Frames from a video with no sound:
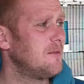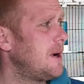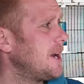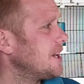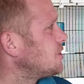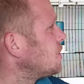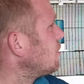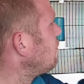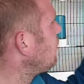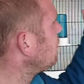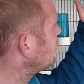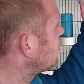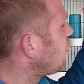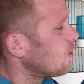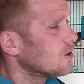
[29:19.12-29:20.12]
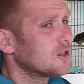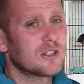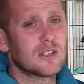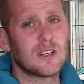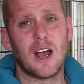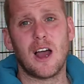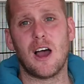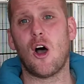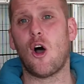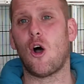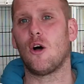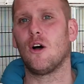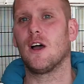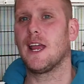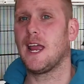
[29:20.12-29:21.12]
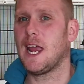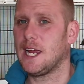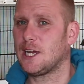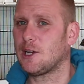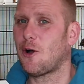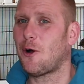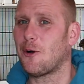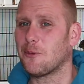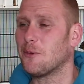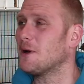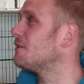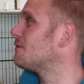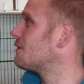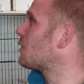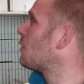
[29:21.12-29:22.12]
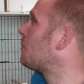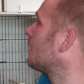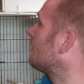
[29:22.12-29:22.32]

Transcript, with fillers: managed to run cocks or A-cot with a couple